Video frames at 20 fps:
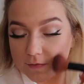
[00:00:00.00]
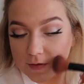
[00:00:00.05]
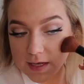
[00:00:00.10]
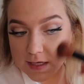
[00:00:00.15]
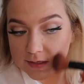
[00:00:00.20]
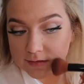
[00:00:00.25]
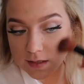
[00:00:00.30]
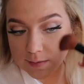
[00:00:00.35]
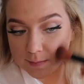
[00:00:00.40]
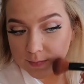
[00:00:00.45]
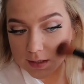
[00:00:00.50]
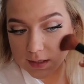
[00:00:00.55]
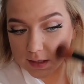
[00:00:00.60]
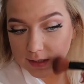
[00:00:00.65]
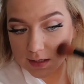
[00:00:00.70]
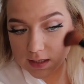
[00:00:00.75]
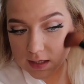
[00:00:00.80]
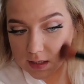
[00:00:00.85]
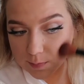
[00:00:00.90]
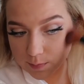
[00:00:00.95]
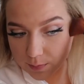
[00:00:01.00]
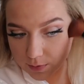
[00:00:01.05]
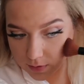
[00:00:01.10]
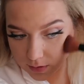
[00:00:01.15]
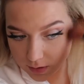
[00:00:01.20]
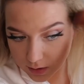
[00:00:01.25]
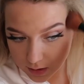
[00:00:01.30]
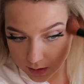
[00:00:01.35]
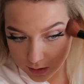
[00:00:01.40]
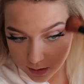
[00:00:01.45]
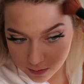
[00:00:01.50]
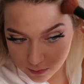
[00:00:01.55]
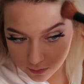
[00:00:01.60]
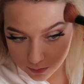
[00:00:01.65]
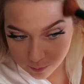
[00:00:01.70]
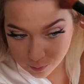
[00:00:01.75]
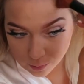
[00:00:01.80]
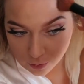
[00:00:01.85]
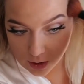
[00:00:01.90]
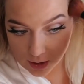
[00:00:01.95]
face, I'm gonna keep
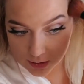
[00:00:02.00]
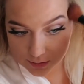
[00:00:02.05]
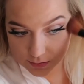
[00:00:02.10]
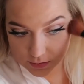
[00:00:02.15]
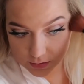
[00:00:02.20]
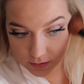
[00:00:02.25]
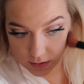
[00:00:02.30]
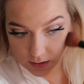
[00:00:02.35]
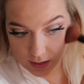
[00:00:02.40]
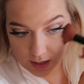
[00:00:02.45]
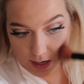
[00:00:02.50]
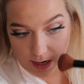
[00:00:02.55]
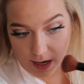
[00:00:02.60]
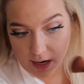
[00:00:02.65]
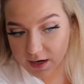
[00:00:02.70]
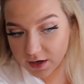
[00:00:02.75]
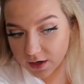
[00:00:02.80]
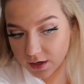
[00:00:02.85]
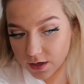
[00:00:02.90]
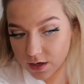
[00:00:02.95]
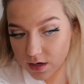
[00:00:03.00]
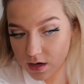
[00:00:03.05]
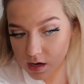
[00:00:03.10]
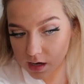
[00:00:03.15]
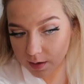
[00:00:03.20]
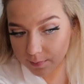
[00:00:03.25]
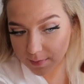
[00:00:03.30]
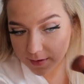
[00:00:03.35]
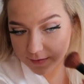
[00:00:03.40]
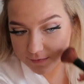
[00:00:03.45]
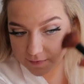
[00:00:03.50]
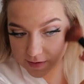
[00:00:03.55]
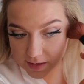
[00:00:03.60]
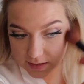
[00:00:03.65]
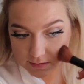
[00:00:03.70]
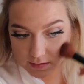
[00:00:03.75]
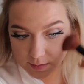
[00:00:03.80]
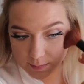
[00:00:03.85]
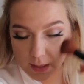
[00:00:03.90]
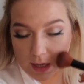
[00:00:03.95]
the bronzer higher on my
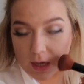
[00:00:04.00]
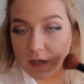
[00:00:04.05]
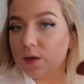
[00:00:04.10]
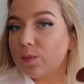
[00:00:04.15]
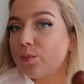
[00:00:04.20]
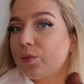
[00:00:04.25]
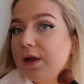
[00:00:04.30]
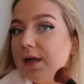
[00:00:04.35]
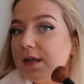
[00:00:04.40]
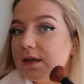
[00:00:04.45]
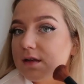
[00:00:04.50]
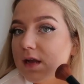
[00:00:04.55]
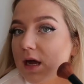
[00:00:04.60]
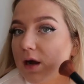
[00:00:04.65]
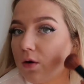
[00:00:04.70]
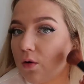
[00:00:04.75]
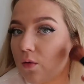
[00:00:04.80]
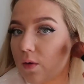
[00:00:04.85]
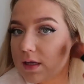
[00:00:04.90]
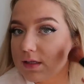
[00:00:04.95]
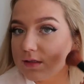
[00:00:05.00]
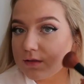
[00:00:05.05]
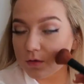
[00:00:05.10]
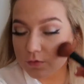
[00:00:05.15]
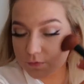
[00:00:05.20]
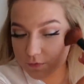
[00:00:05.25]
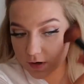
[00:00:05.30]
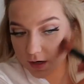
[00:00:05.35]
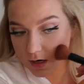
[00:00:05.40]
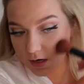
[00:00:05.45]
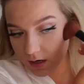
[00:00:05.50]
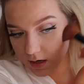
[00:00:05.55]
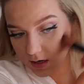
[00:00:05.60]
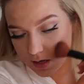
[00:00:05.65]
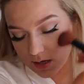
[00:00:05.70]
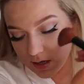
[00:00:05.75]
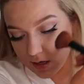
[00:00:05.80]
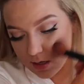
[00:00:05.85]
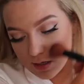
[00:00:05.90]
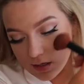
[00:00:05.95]
face. I'm not gonna bring it down quite so far,
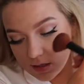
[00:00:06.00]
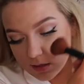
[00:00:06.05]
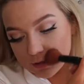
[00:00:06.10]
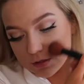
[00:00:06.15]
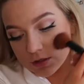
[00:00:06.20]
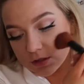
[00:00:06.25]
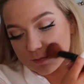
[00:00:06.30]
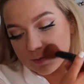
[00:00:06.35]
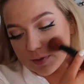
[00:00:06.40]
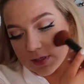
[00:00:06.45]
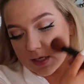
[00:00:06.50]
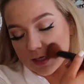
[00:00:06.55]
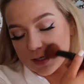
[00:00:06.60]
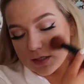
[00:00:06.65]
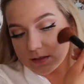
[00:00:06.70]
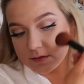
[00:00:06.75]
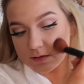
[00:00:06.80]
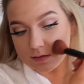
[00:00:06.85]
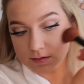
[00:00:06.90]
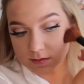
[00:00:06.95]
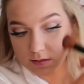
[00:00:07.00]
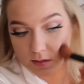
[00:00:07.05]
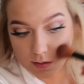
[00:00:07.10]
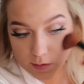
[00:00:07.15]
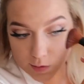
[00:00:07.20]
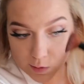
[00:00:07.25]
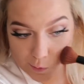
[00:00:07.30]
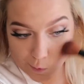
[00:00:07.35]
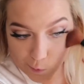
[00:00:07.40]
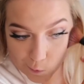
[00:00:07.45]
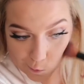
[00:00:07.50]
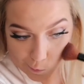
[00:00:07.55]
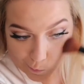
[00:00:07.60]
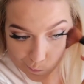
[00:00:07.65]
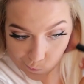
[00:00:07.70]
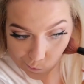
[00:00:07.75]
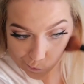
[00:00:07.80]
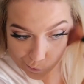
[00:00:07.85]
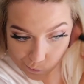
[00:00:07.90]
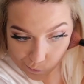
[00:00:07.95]
just because
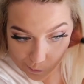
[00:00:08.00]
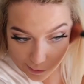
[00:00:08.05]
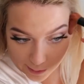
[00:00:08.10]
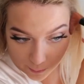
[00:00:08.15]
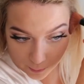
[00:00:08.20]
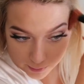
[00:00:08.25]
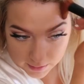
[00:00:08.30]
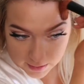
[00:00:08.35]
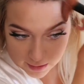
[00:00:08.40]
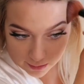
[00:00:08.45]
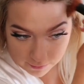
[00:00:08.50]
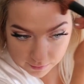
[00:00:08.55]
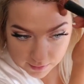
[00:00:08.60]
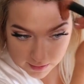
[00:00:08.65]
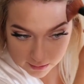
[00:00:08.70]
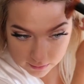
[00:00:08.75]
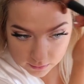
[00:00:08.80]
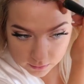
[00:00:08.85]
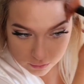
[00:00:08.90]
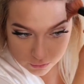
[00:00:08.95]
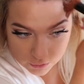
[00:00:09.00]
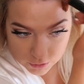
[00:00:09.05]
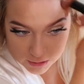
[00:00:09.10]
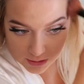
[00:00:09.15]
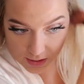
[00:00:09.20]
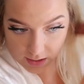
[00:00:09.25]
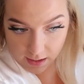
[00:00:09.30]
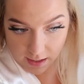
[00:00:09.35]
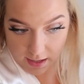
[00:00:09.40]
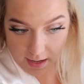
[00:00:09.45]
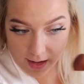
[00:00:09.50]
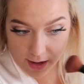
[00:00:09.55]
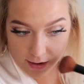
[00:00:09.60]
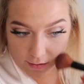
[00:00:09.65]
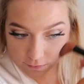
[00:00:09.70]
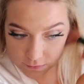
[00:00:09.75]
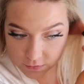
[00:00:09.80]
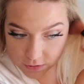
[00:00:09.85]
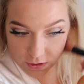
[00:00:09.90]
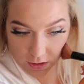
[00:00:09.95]
I want to give the illusion that I
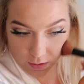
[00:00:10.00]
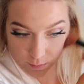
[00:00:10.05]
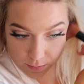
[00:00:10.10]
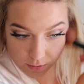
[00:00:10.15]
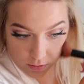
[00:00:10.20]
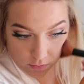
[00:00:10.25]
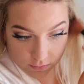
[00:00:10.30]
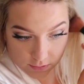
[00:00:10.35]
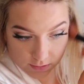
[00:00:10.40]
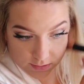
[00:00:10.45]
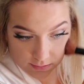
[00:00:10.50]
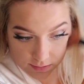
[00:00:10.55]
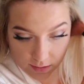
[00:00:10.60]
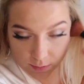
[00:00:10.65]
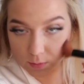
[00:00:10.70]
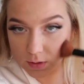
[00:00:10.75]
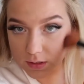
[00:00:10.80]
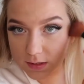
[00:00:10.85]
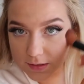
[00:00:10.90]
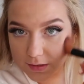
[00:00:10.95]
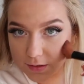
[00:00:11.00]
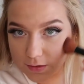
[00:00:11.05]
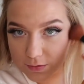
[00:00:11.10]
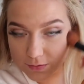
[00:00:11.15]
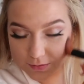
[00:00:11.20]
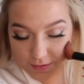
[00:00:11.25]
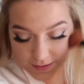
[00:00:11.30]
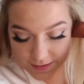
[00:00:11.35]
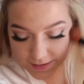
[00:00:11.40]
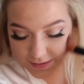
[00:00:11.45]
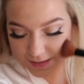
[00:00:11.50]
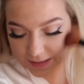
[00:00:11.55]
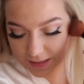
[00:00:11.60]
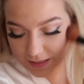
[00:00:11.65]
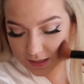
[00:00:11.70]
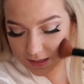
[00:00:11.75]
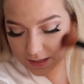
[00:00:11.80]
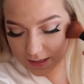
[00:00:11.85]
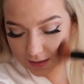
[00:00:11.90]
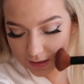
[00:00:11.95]
have cheekbones, because I really don't.
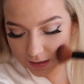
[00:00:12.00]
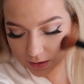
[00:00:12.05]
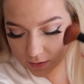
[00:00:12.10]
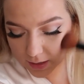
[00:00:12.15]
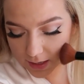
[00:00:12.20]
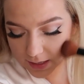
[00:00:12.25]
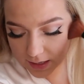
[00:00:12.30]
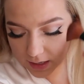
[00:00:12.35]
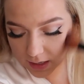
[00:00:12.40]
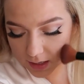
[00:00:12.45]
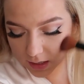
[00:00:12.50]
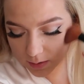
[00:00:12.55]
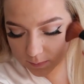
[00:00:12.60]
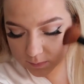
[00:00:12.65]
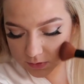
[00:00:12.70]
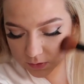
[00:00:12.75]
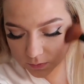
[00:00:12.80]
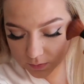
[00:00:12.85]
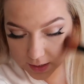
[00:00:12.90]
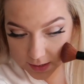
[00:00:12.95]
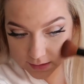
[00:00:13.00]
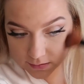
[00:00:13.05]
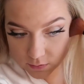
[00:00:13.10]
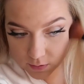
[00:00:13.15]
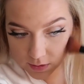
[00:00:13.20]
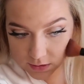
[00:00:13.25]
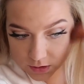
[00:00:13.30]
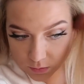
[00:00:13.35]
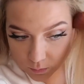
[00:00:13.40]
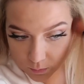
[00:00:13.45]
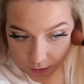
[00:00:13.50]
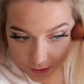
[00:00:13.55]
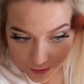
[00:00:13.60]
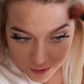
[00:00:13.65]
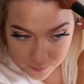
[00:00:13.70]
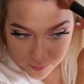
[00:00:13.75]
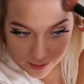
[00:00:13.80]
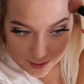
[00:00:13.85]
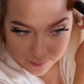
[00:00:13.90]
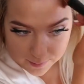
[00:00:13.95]
Okay, so next question. What are
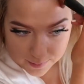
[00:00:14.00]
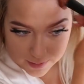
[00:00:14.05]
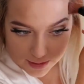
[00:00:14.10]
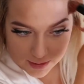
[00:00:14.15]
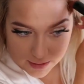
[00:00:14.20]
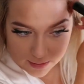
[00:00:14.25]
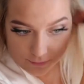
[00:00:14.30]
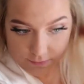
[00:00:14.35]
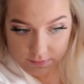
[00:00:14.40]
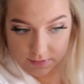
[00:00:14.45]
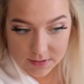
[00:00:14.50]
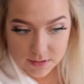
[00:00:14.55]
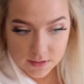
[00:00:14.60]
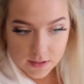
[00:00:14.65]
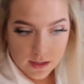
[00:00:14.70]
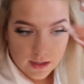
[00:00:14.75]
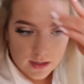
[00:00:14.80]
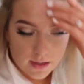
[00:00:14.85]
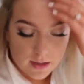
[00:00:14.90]
your pet peeves?